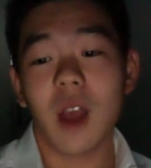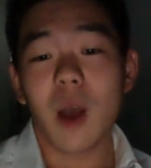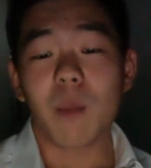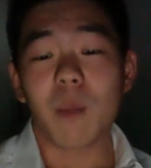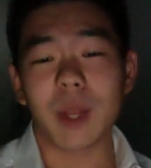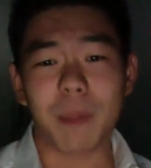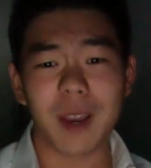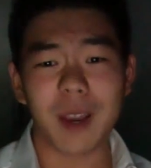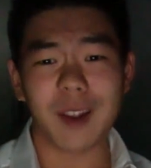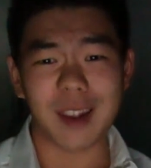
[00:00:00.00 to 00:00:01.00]
But the
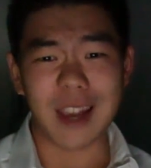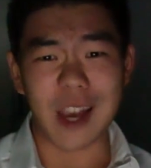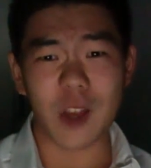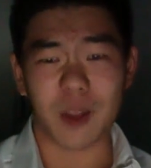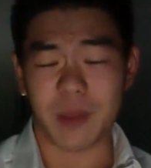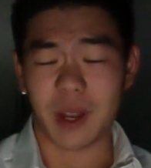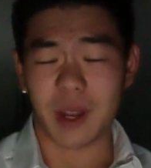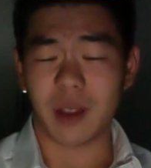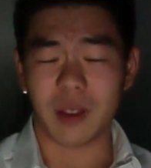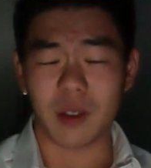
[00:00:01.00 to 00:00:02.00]
biggest
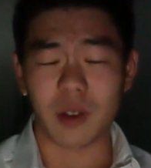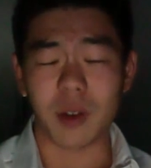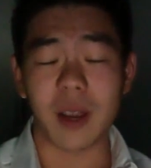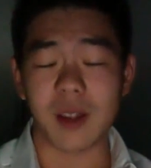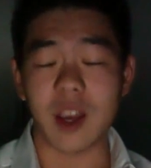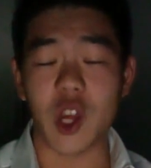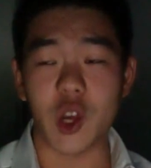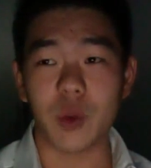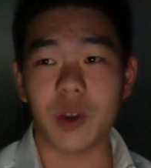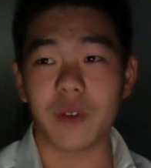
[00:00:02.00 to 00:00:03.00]

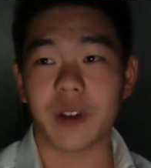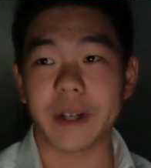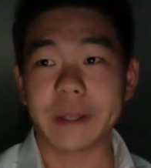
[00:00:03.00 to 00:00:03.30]
issue with